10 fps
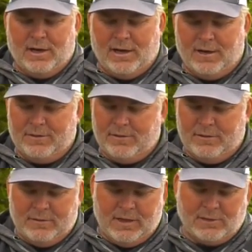Uh,
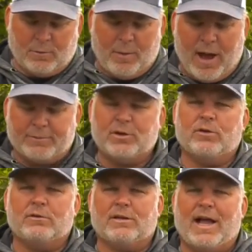these are
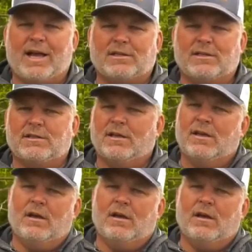Popticals glasses,